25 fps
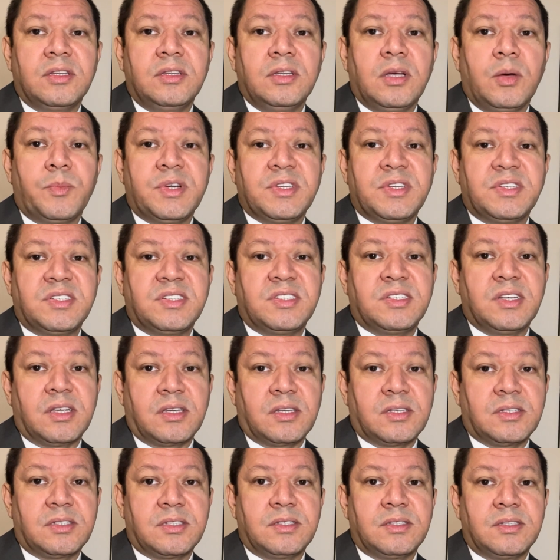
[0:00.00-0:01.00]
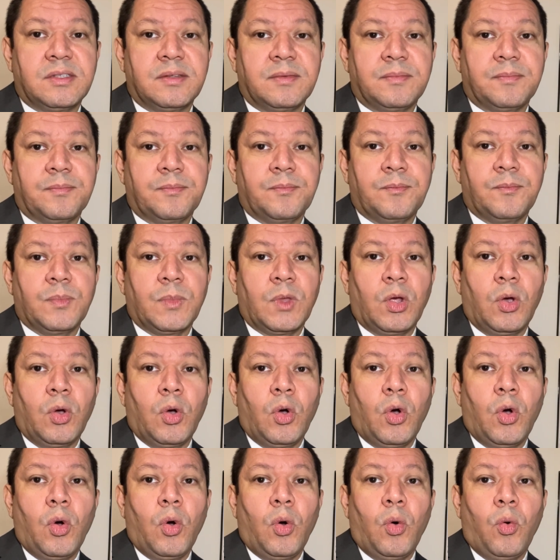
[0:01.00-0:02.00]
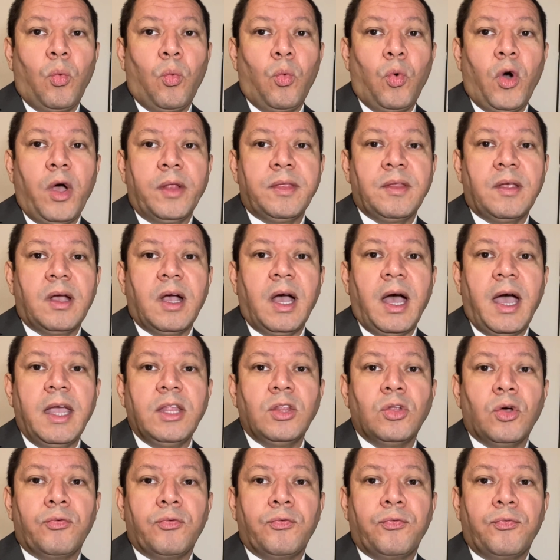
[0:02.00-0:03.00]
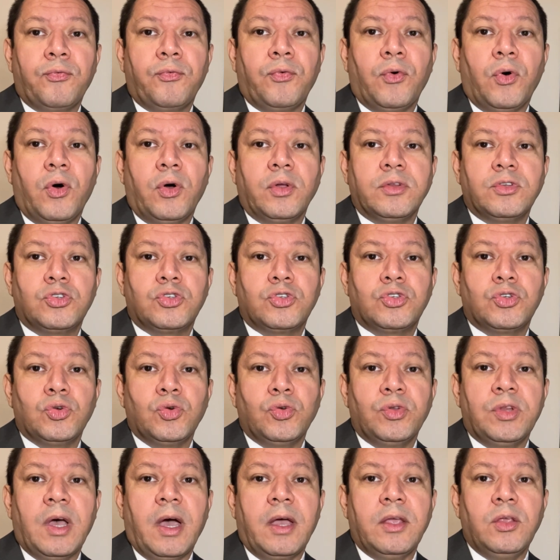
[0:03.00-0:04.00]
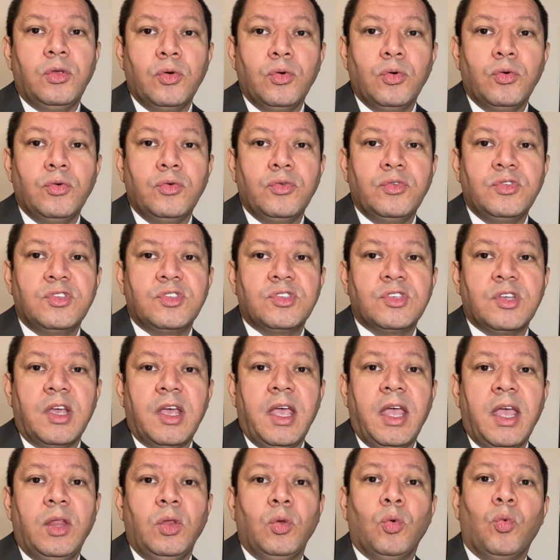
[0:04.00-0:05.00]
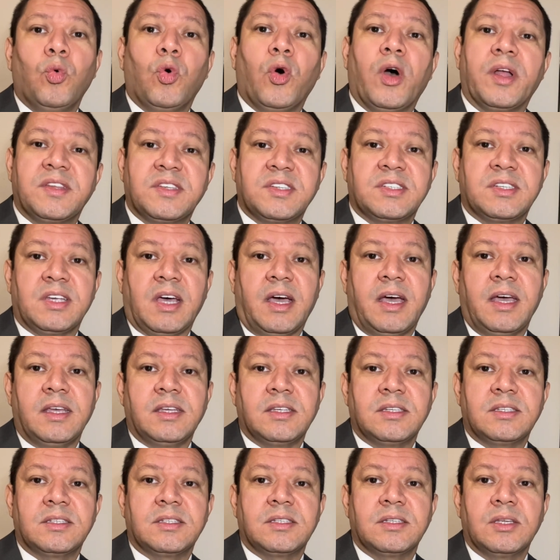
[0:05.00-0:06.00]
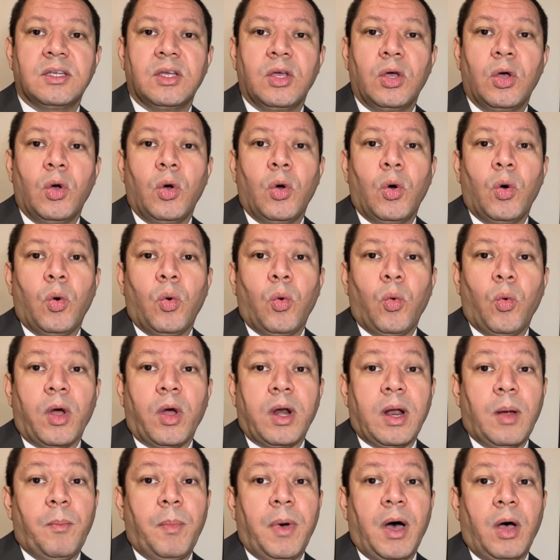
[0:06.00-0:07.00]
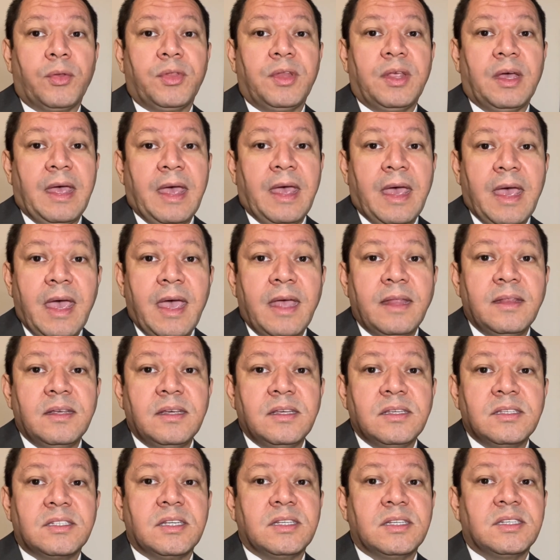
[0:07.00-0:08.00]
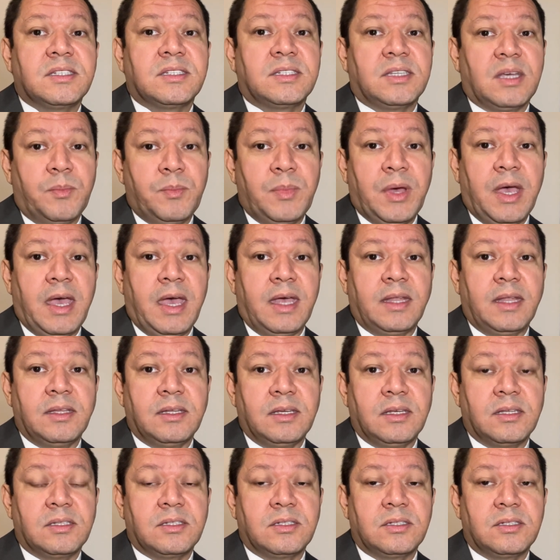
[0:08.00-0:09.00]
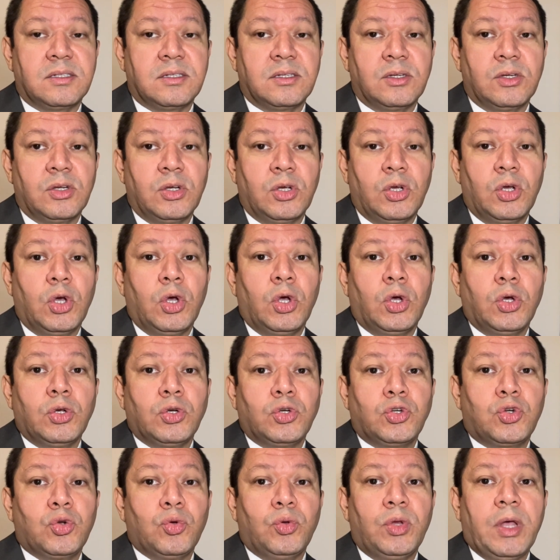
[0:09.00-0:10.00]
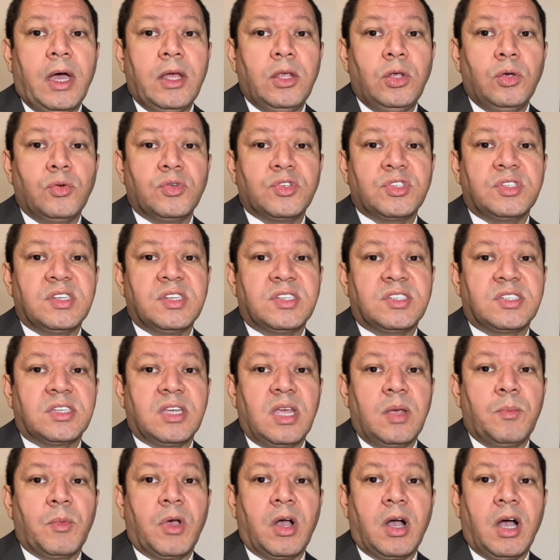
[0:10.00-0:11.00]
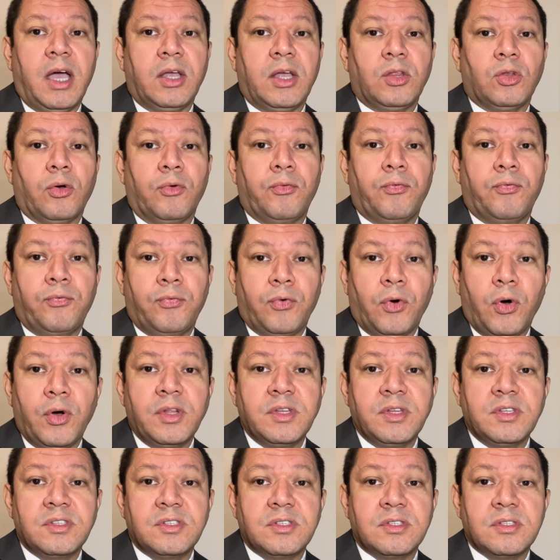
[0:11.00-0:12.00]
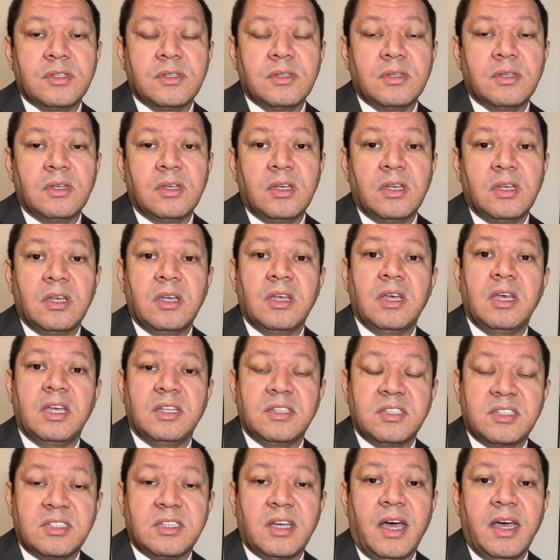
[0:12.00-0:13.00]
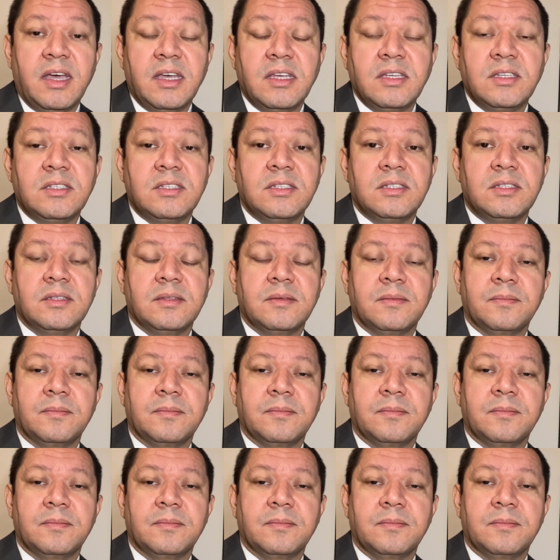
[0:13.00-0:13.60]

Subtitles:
number 6. What kind of font should I use and what size? What about the headings and subheadings? Should I use the same kind of font and size?